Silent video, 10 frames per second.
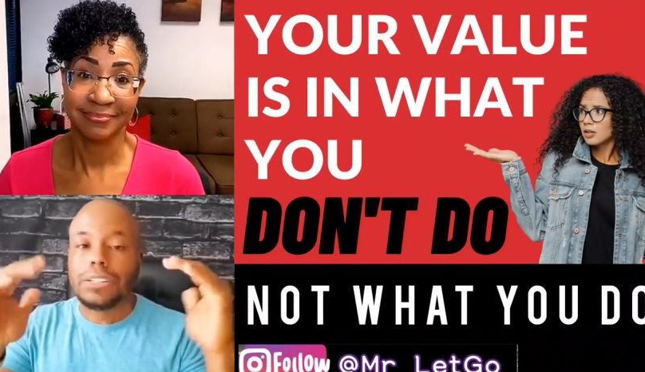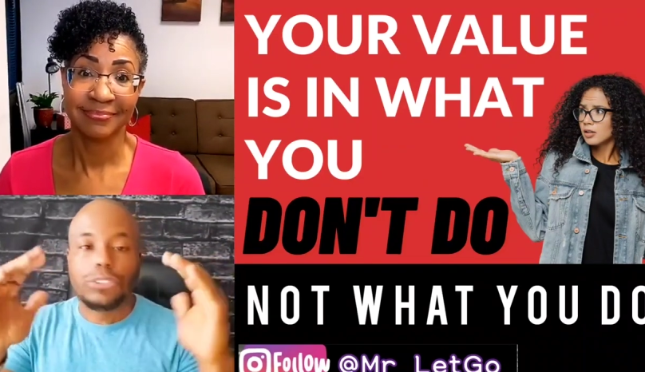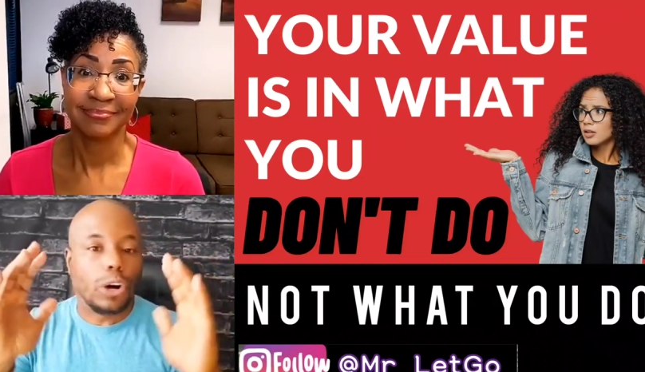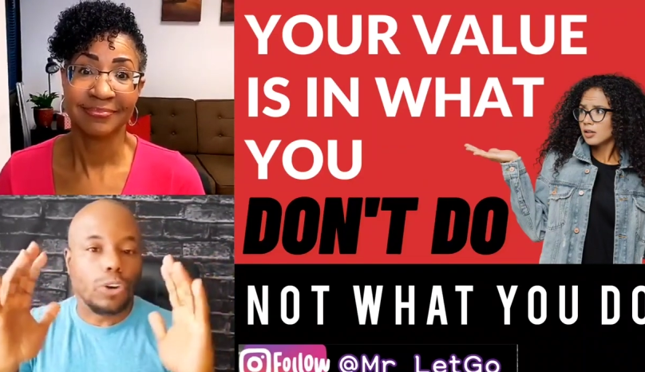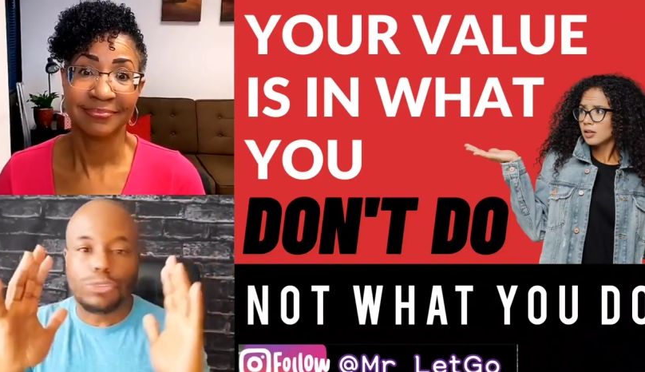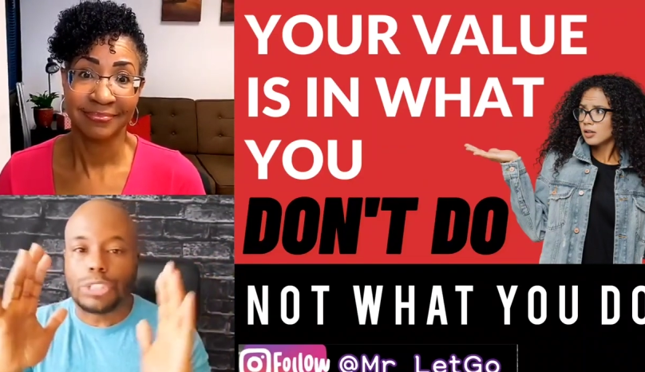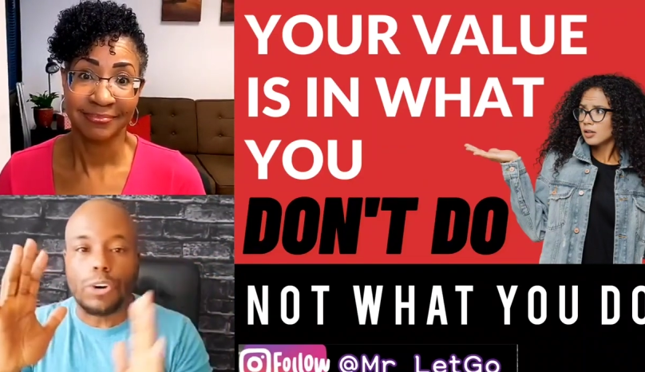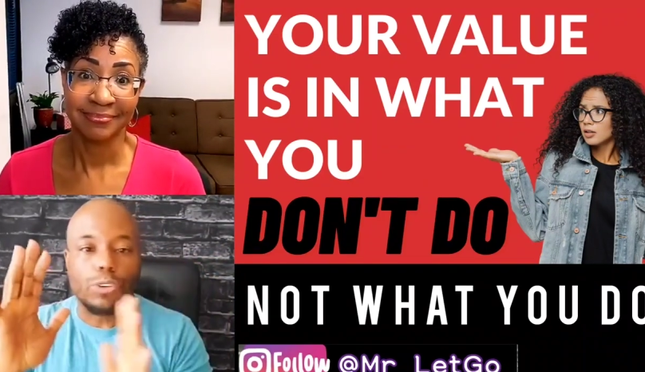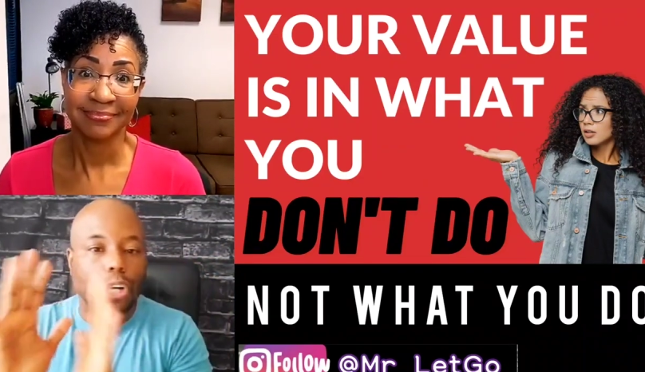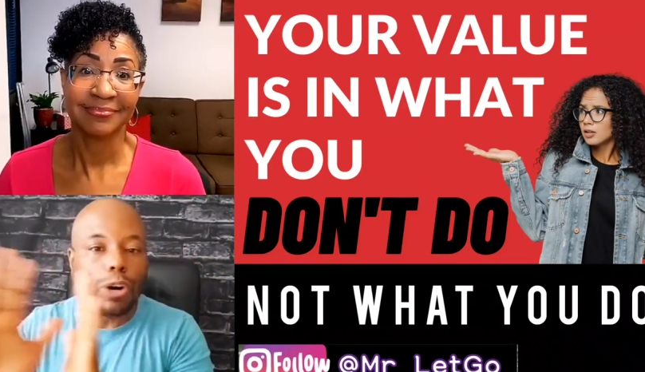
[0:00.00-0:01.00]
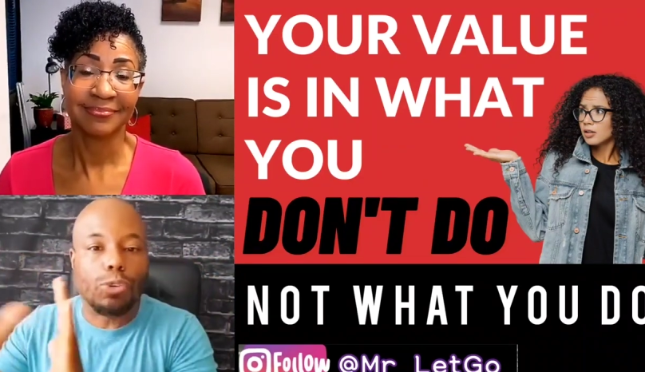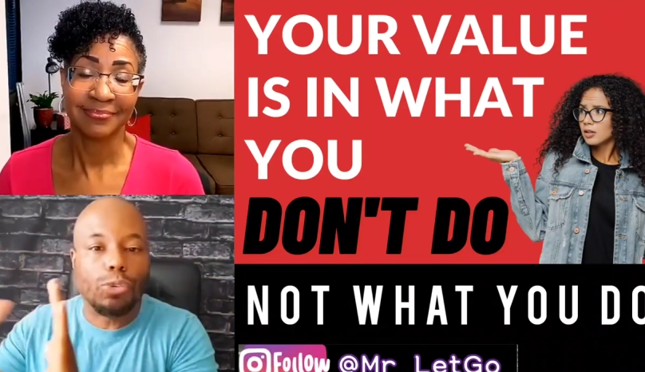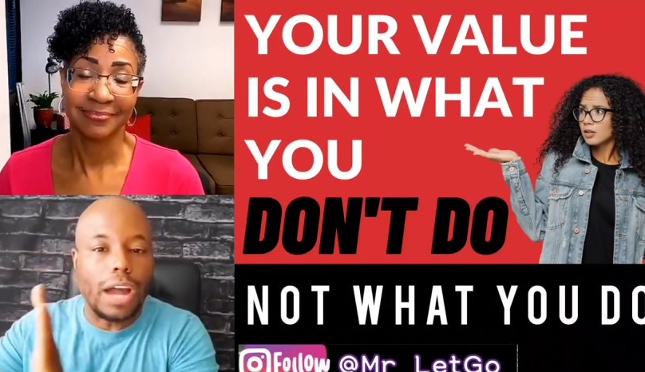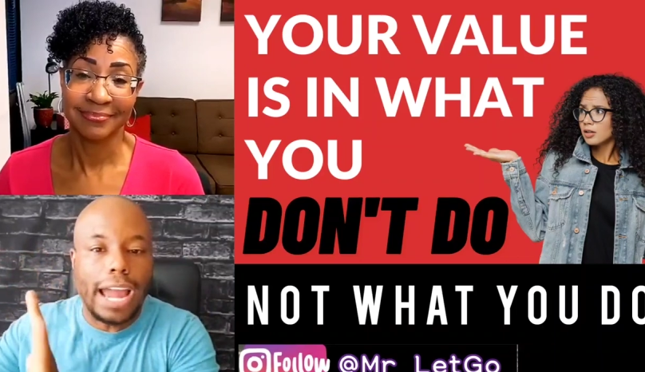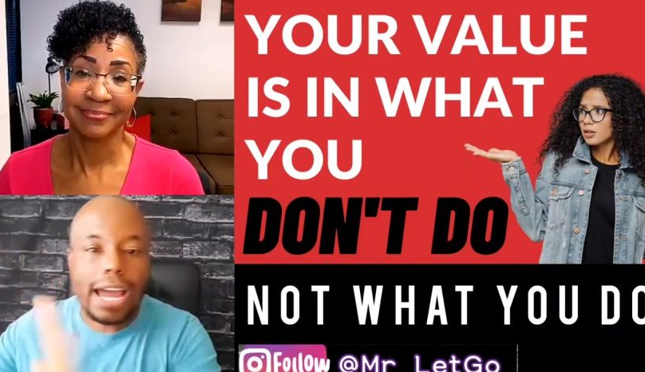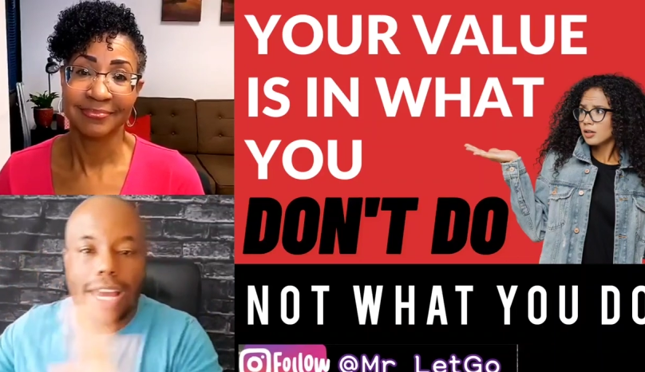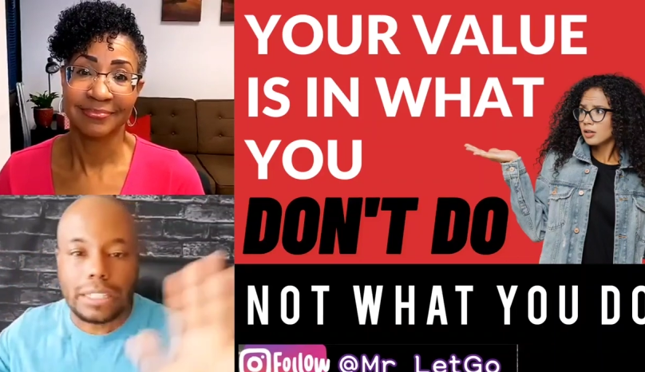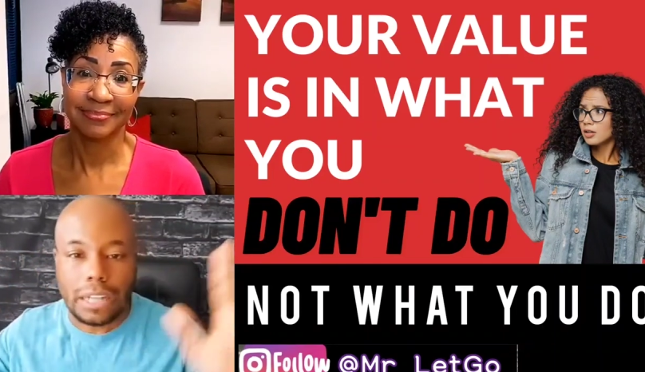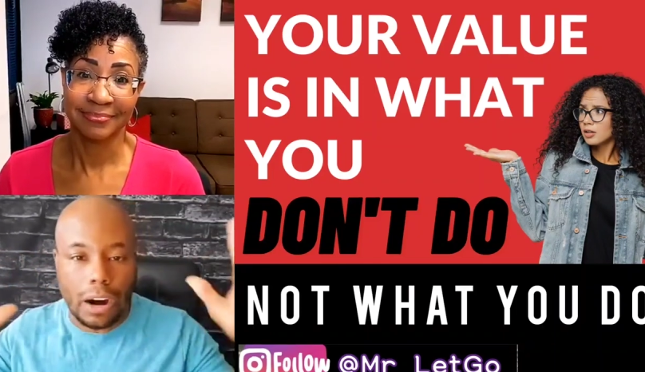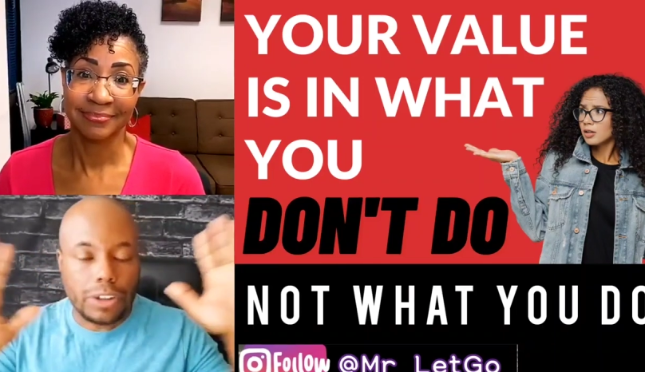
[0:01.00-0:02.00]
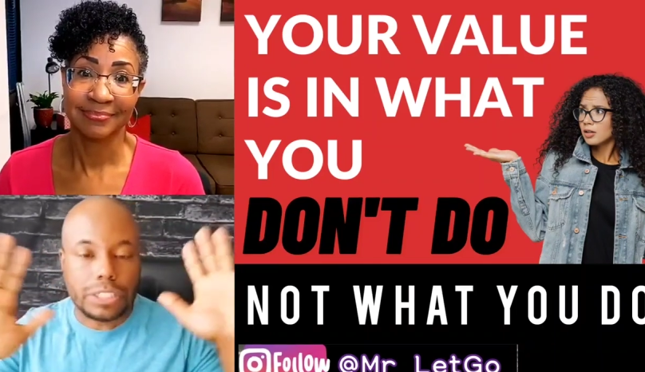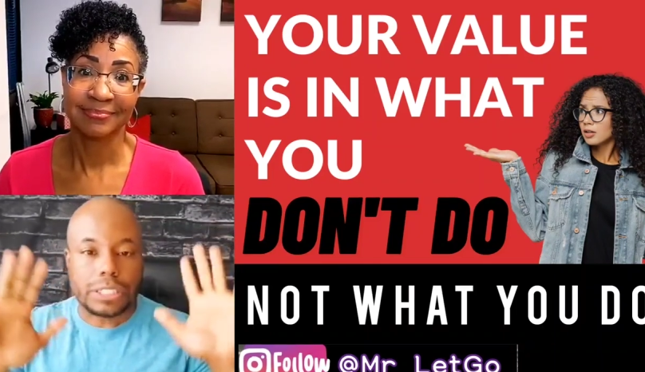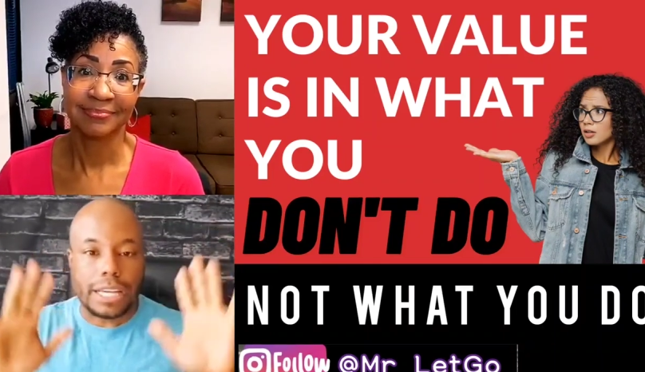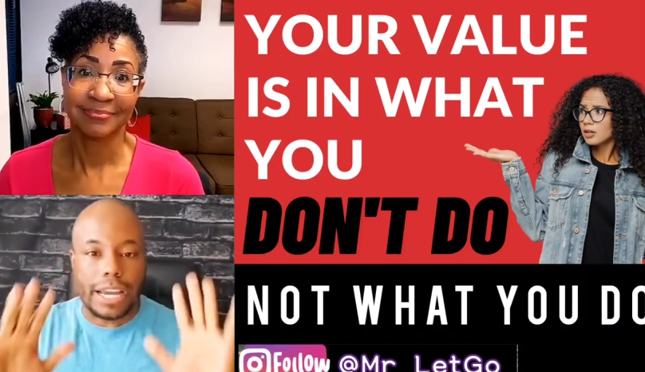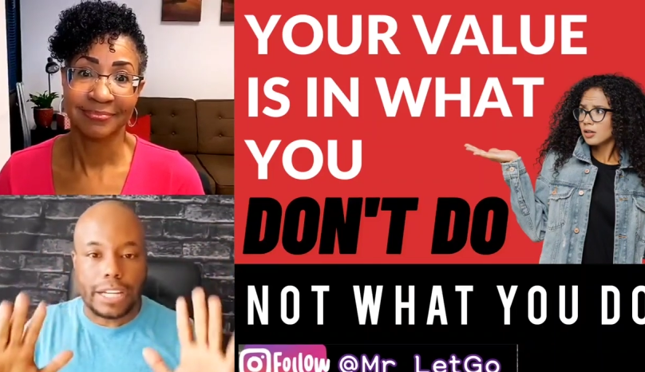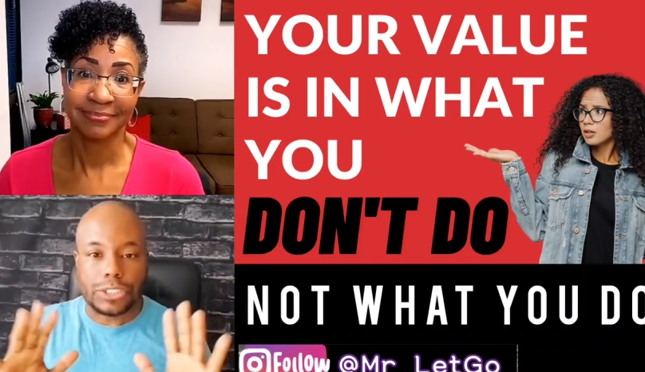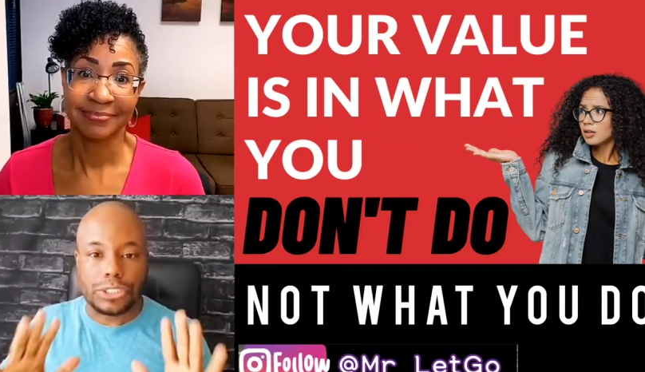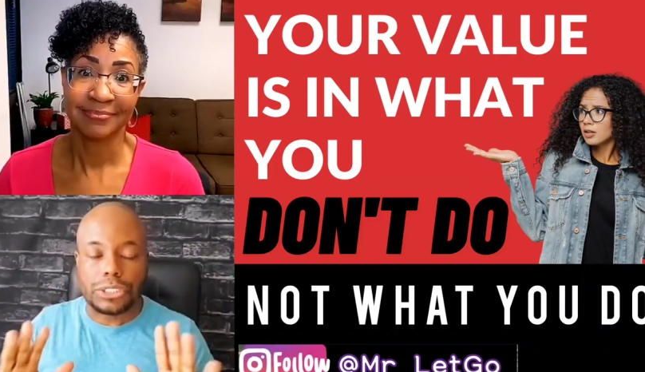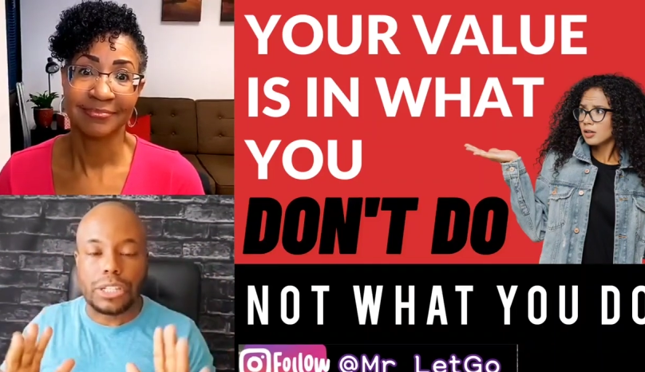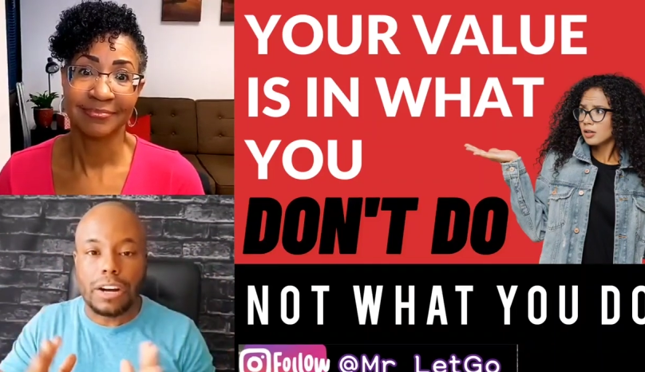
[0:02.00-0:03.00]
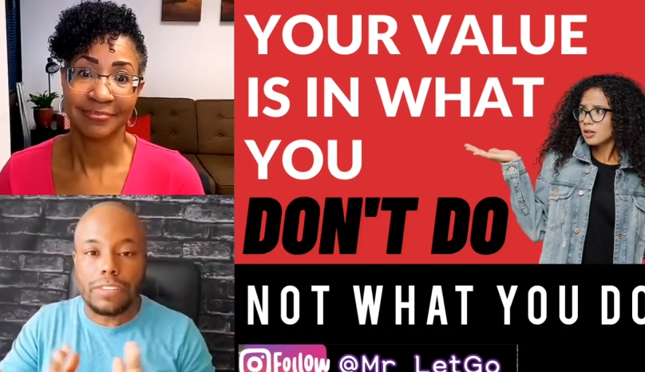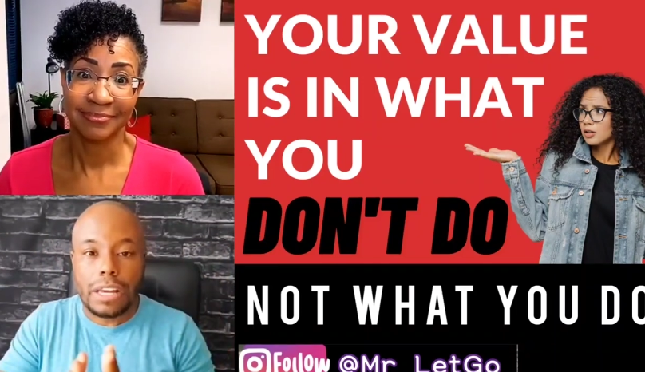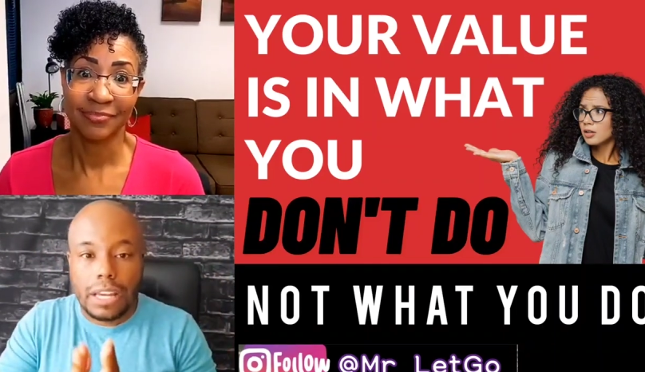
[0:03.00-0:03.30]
Speaker 1: Don't don't go adding all this extra stuff.